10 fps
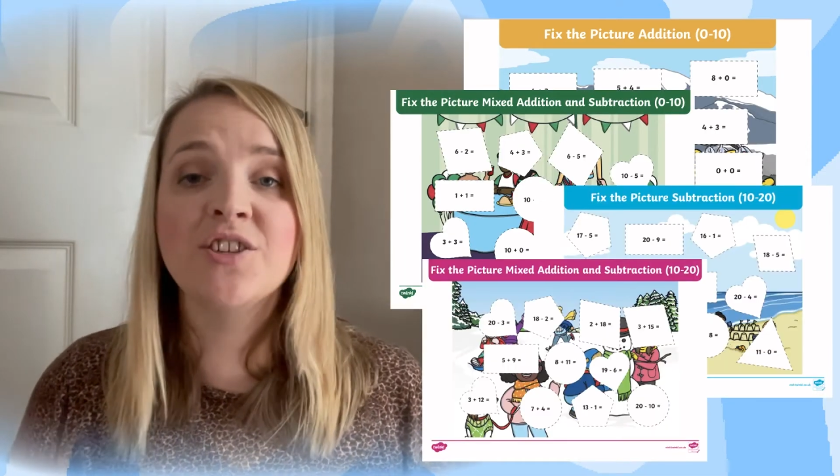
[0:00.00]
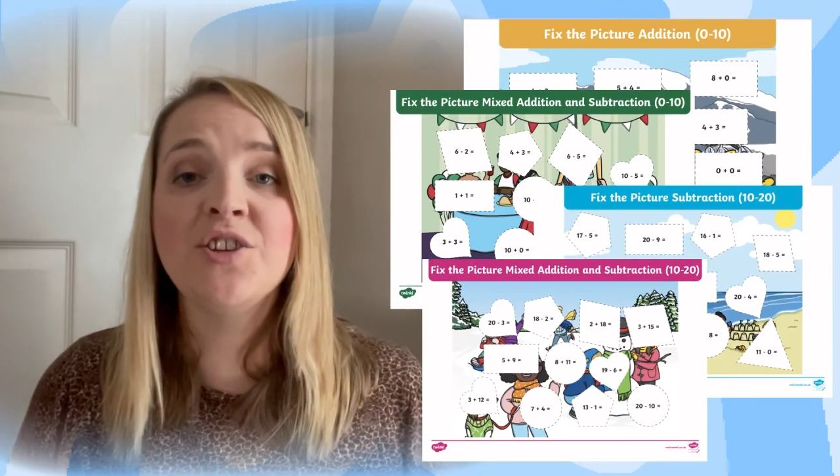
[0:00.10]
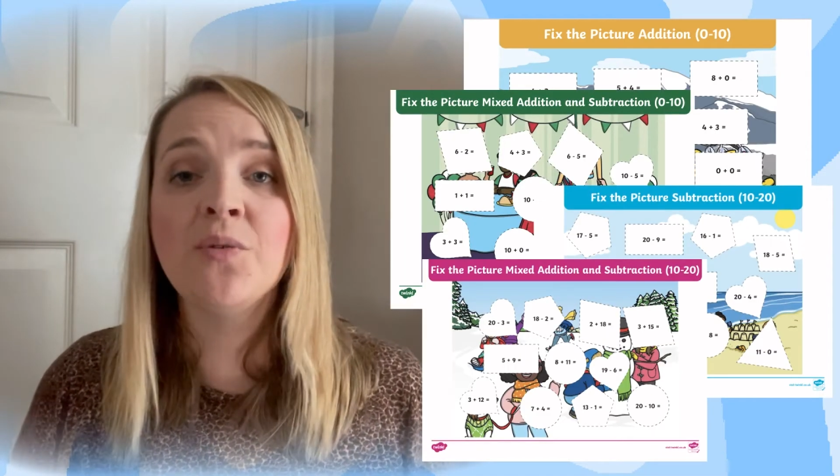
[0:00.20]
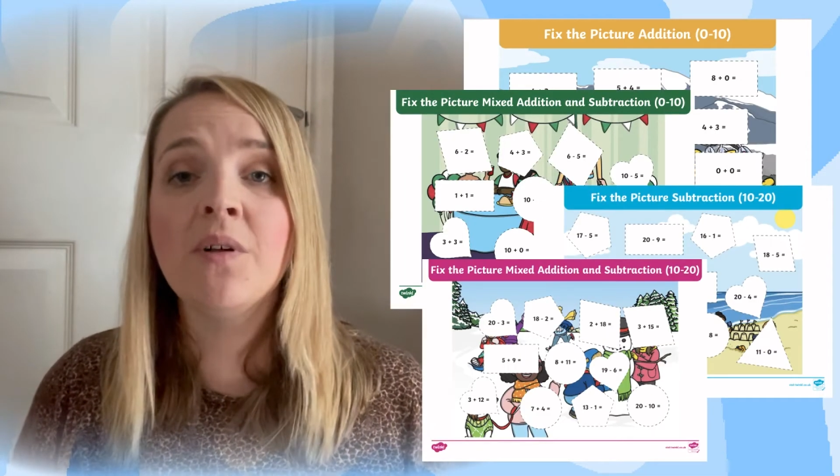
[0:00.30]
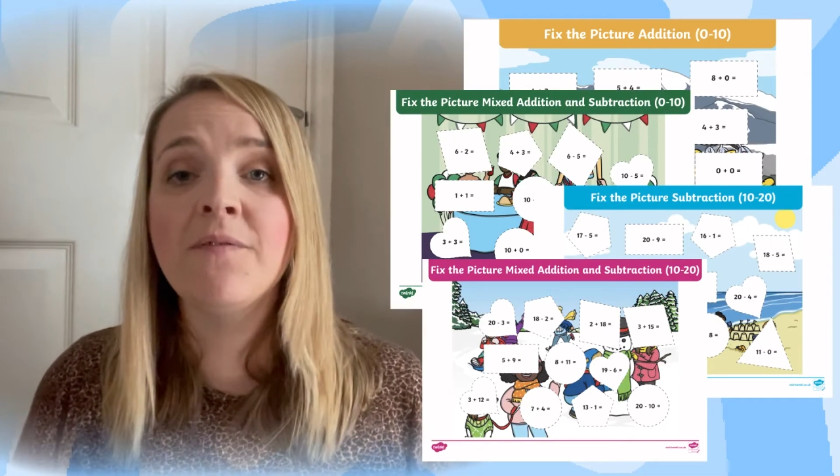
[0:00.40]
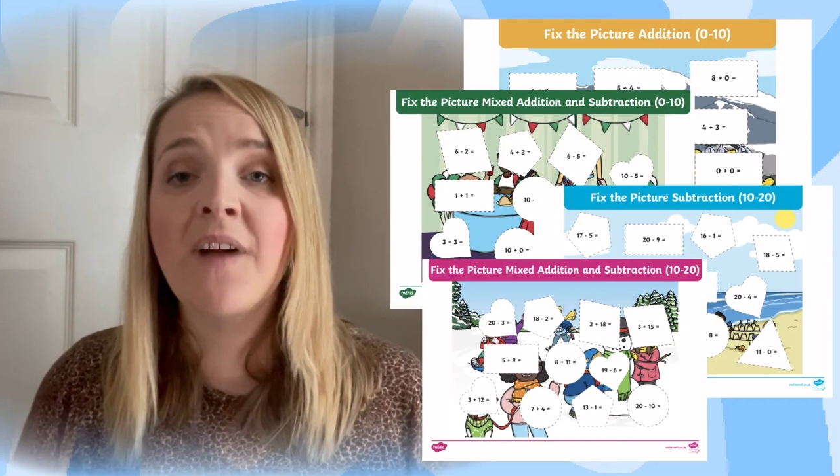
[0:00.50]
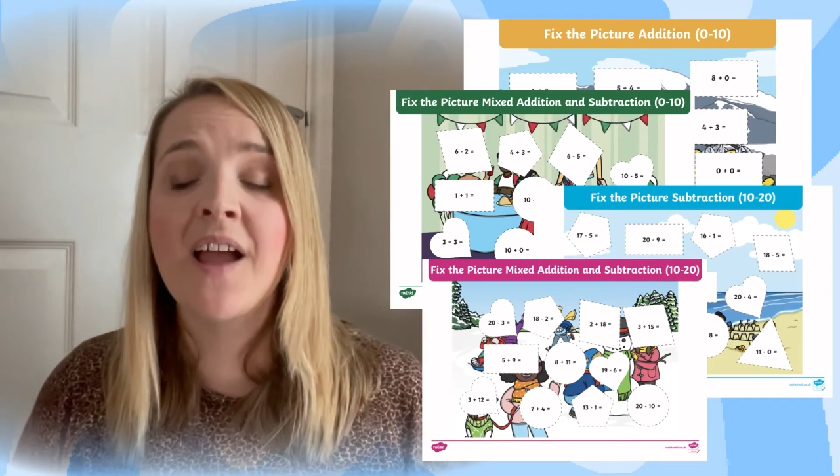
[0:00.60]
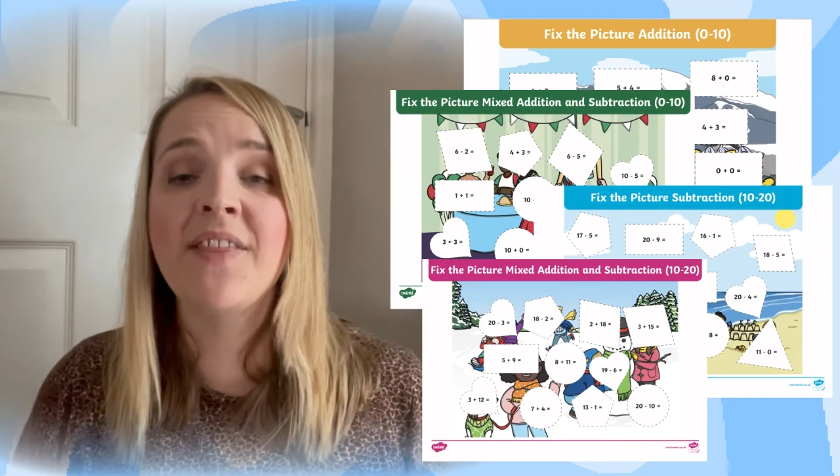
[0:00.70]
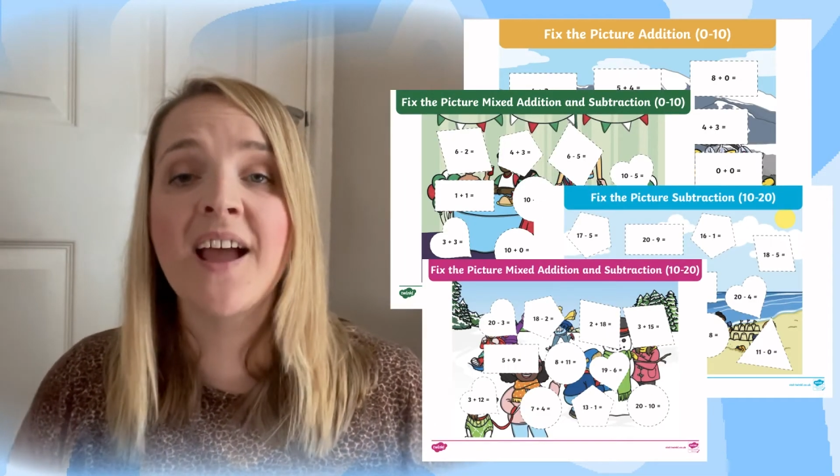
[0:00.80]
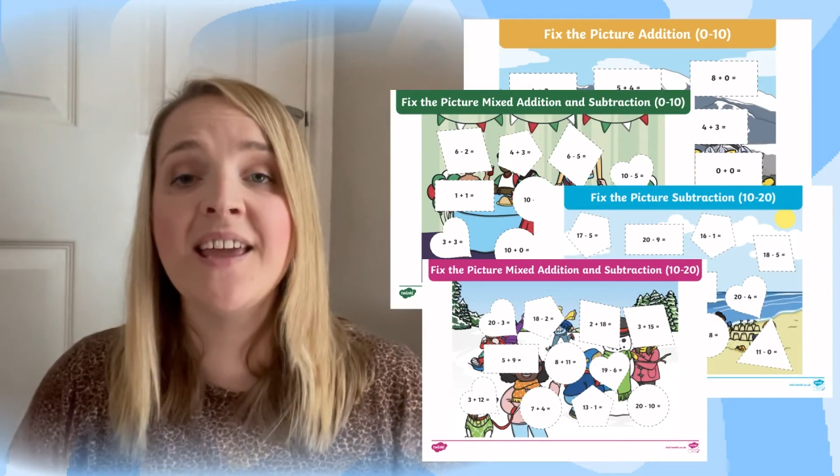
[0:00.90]
you will
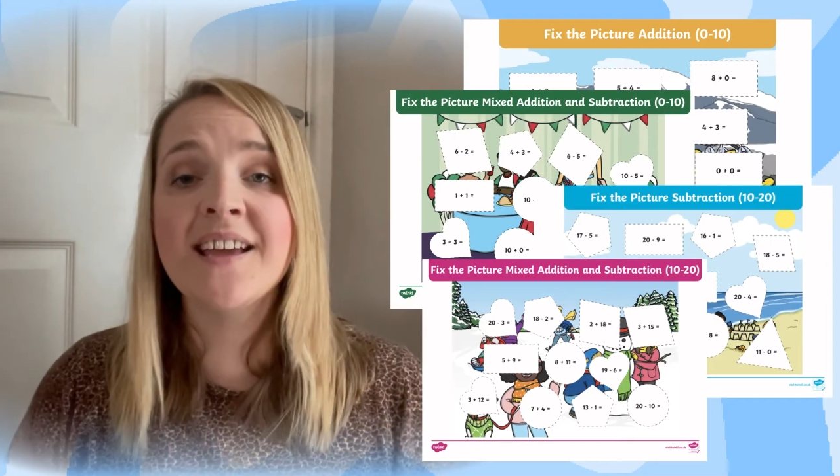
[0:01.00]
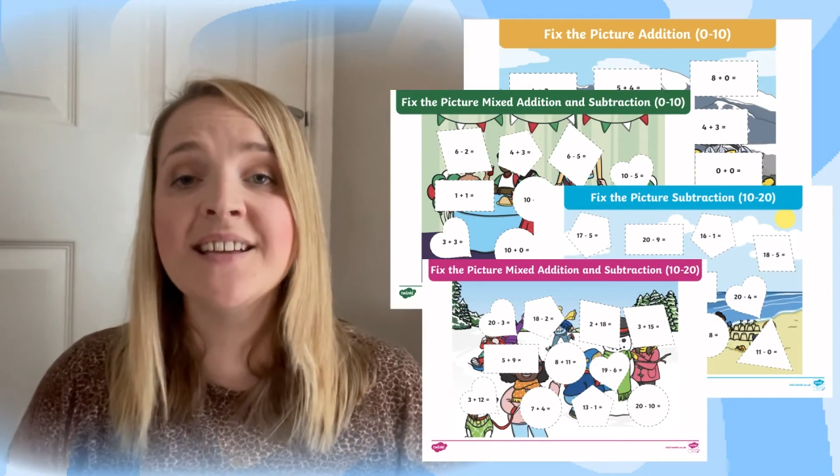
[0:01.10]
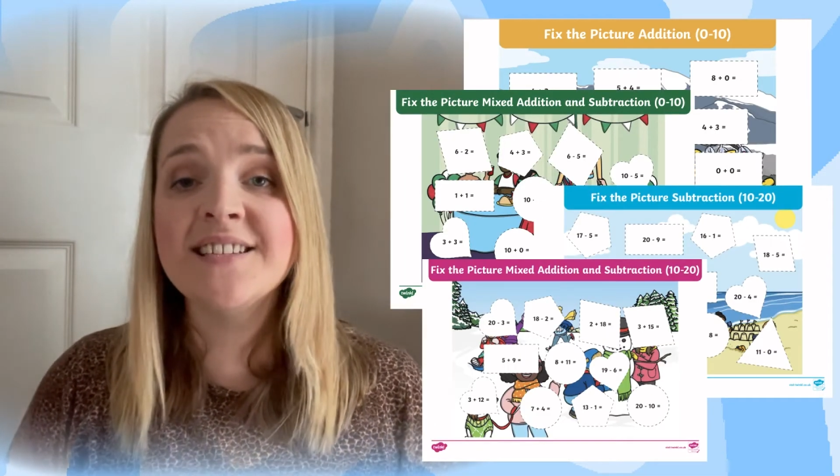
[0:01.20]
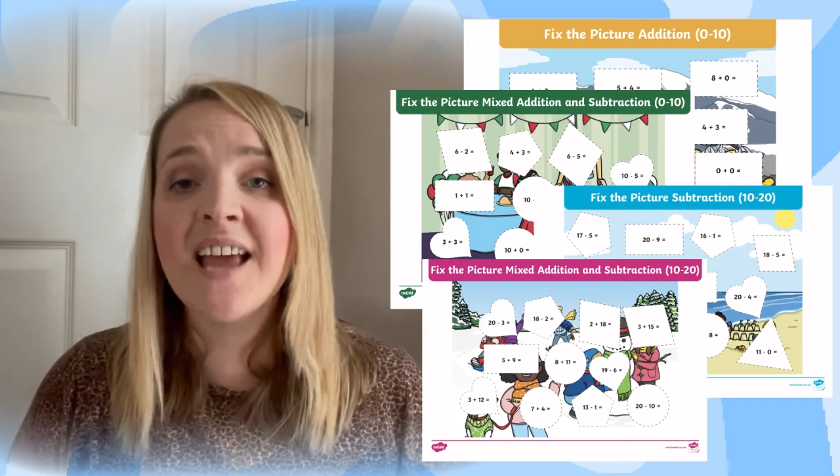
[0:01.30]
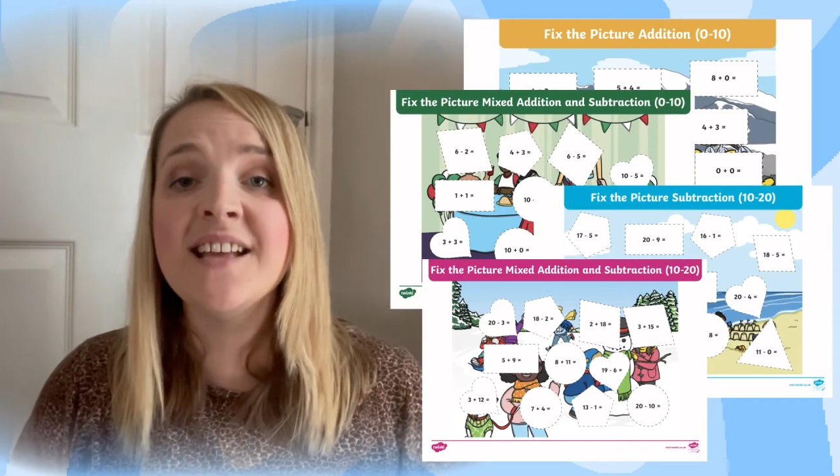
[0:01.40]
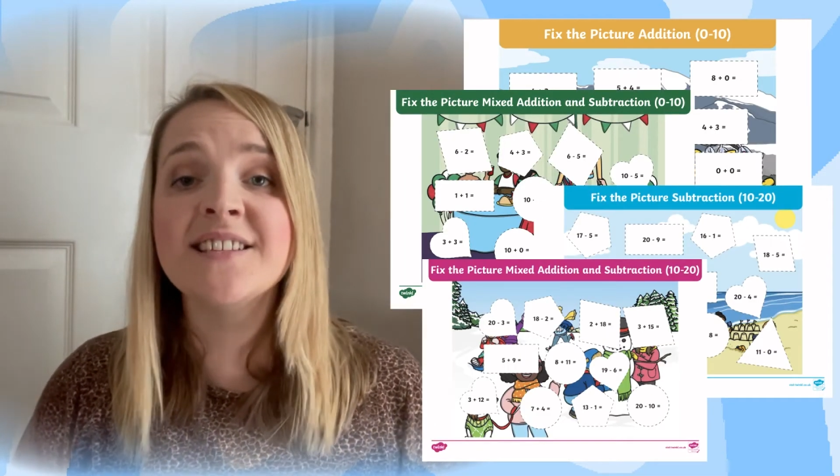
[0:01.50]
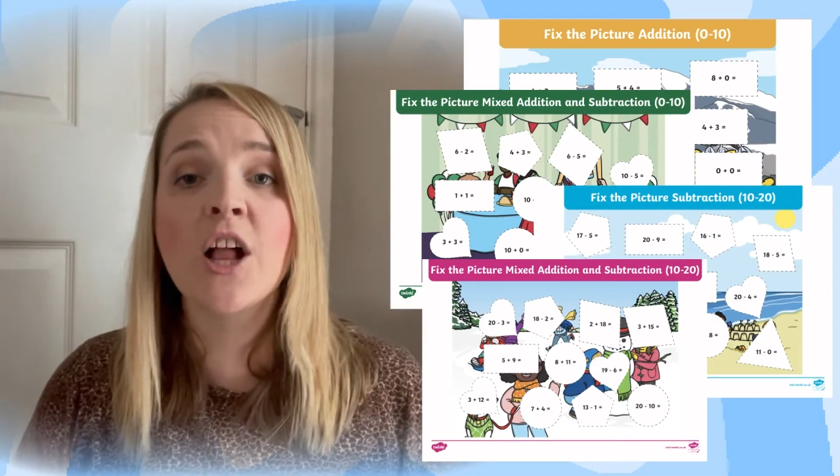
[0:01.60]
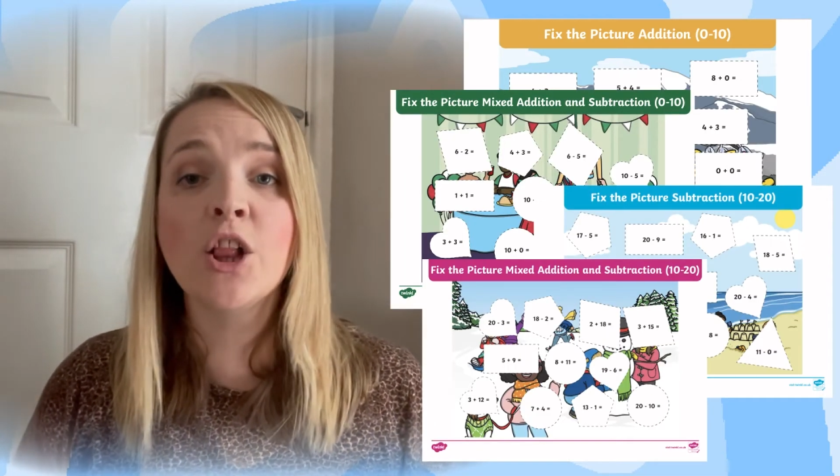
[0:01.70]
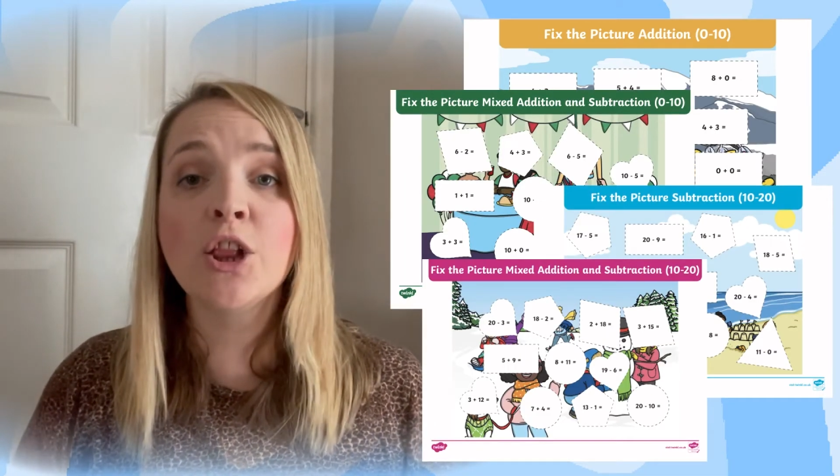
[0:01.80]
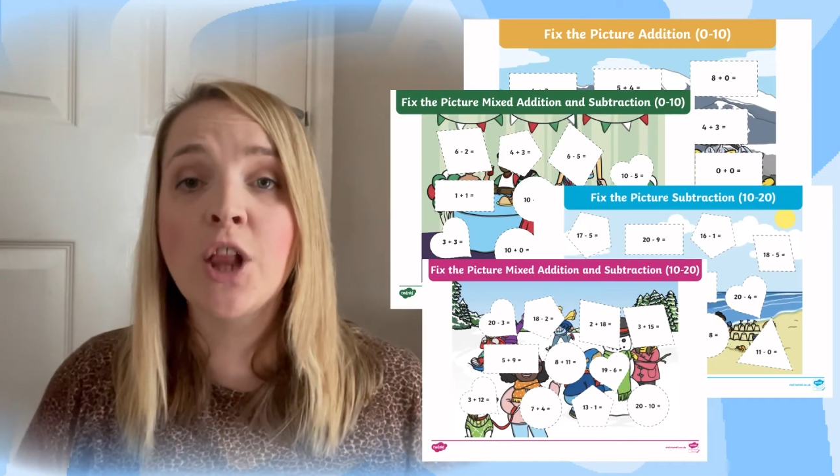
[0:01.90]
find that it contains
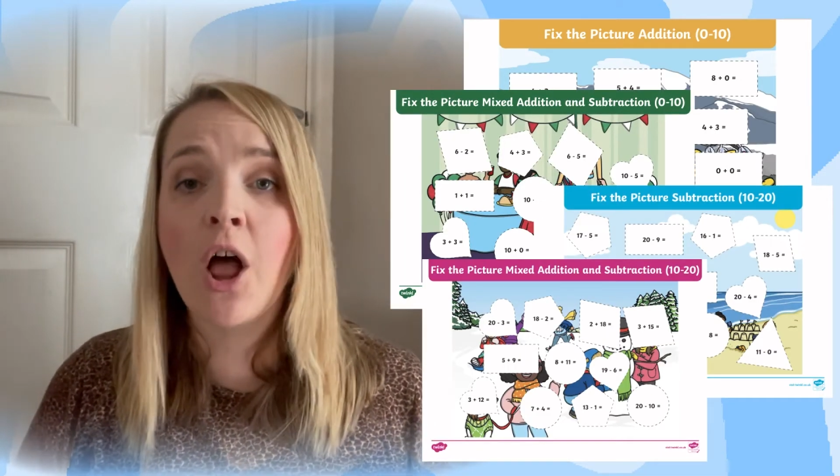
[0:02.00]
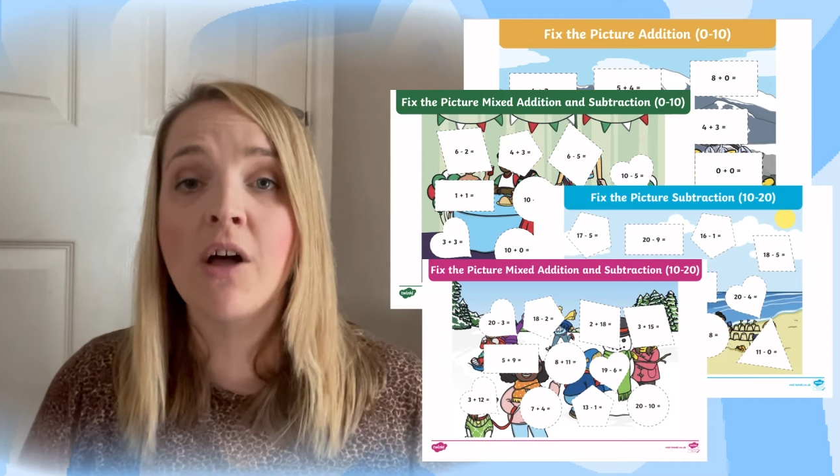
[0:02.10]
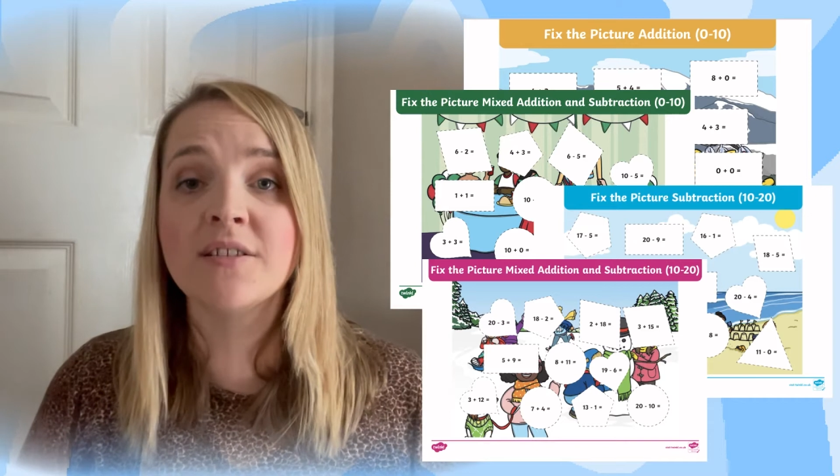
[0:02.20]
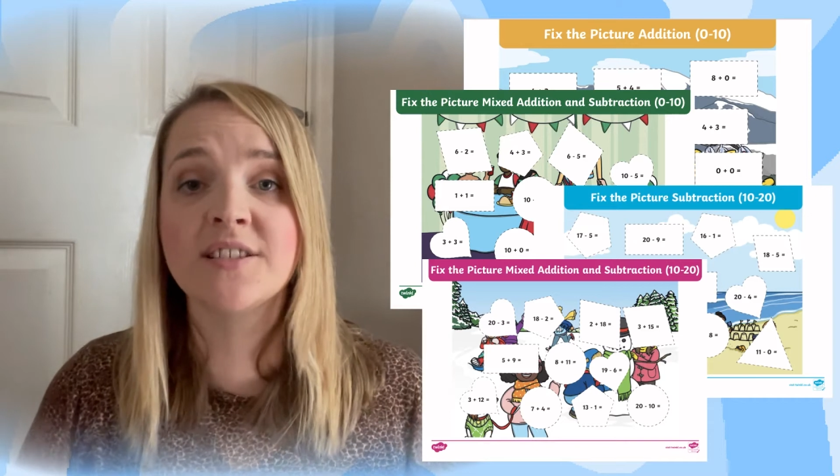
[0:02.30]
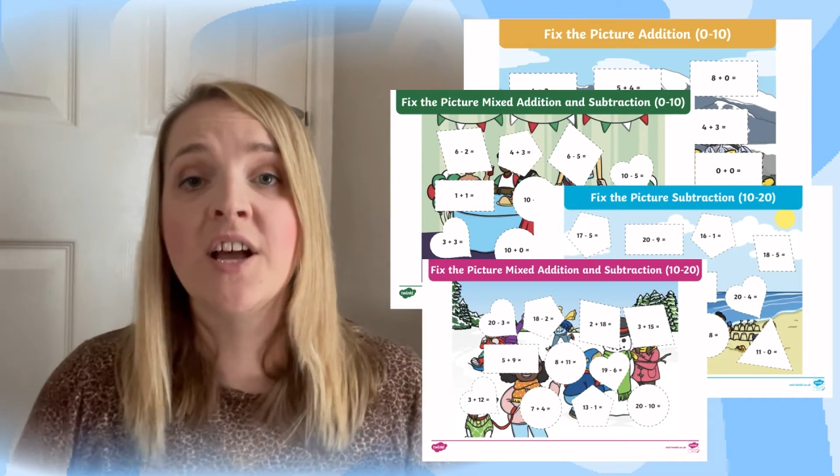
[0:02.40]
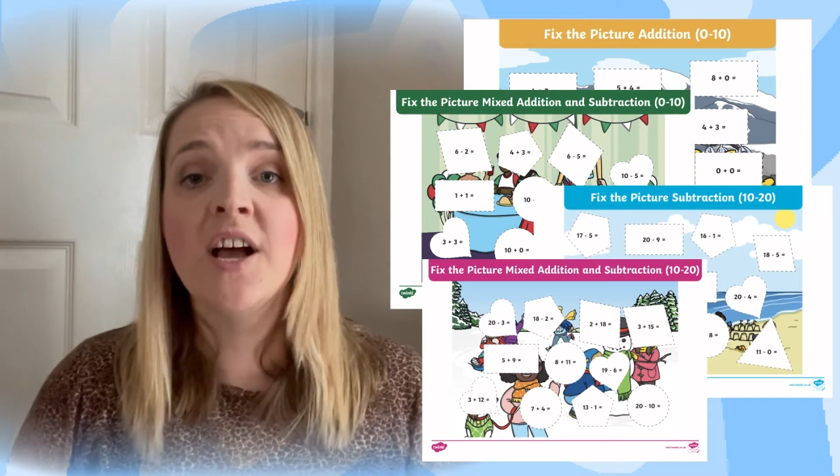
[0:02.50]
lots